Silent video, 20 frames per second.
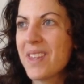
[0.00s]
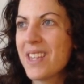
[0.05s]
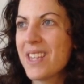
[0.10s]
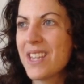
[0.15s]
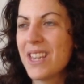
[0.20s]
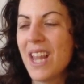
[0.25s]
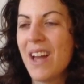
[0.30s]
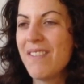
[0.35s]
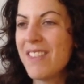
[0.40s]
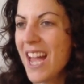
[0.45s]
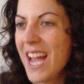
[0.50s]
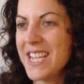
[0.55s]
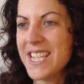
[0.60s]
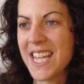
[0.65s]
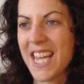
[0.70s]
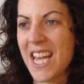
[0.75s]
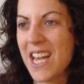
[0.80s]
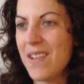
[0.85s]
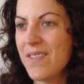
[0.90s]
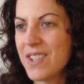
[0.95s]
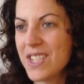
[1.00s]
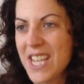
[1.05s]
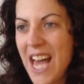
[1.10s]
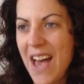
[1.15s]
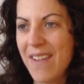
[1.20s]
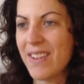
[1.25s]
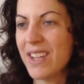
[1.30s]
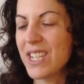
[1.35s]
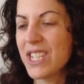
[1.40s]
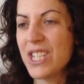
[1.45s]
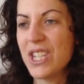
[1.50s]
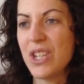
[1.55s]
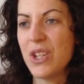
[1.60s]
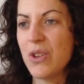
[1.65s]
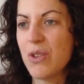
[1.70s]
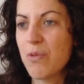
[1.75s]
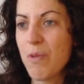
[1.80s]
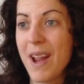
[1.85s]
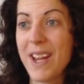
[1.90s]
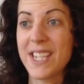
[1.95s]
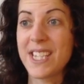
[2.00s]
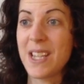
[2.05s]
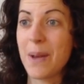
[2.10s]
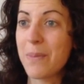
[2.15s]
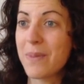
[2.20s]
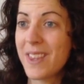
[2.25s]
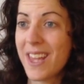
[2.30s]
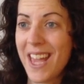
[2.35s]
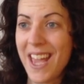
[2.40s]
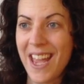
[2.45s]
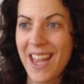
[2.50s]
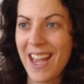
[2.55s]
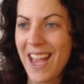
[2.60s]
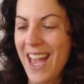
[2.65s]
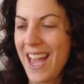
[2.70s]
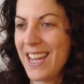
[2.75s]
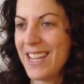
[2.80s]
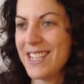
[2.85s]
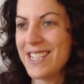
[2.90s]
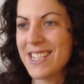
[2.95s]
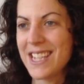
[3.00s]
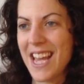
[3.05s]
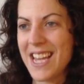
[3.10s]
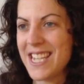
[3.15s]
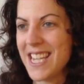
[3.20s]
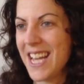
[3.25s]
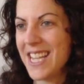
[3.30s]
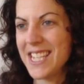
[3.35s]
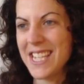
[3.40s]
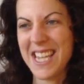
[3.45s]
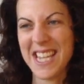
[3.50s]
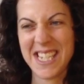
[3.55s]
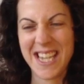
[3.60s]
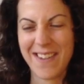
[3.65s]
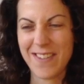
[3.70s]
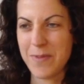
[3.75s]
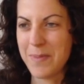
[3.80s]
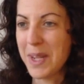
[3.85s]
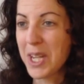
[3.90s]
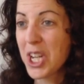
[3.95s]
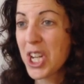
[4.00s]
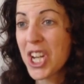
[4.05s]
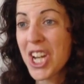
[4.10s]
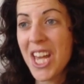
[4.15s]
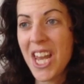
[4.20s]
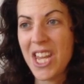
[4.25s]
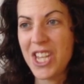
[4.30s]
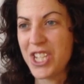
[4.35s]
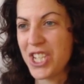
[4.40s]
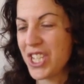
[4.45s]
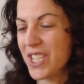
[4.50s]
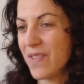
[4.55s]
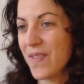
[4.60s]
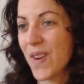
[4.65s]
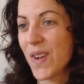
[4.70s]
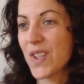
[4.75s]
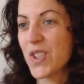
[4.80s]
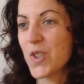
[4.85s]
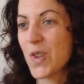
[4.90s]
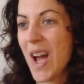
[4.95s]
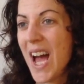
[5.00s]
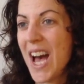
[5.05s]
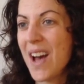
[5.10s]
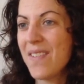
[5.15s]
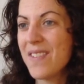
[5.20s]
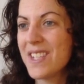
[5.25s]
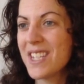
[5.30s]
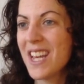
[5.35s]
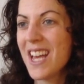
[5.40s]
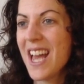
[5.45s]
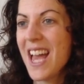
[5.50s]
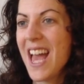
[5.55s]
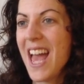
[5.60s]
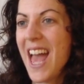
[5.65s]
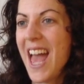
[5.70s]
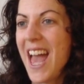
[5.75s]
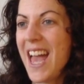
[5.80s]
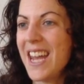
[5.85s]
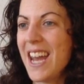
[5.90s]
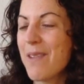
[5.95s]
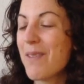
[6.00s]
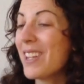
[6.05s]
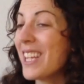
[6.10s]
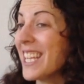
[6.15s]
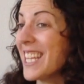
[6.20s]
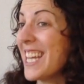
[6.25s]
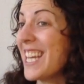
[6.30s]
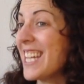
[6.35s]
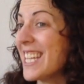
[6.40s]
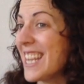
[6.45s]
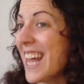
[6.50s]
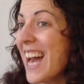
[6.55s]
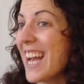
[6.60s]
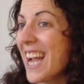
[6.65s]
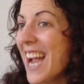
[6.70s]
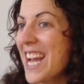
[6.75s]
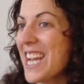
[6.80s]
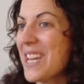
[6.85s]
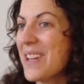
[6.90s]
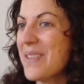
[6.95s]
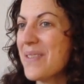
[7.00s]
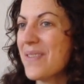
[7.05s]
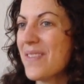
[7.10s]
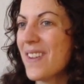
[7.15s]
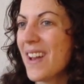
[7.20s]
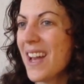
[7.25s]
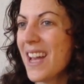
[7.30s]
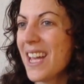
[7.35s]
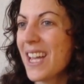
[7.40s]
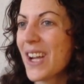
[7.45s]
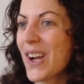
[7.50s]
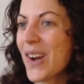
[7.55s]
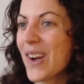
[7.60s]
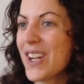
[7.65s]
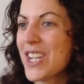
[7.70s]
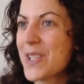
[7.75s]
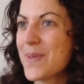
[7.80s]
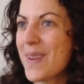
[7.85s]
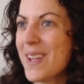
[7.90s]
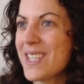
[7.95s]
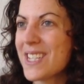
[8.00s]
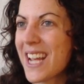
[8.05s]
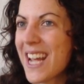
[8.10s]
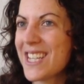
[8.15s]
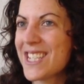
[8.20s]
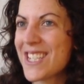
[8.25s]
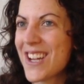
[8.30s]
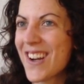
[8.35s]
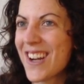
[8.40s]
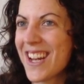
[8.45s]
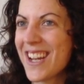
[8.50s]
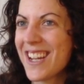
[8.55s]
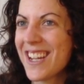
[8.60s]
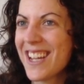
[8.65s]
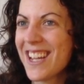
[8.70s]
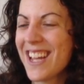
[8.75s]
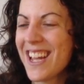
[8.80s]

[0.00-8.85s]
love the idea of just having to write something, and the idea is it doesn't have to be good, it's just a first draft, and I really needed that kind of encouragement to get started.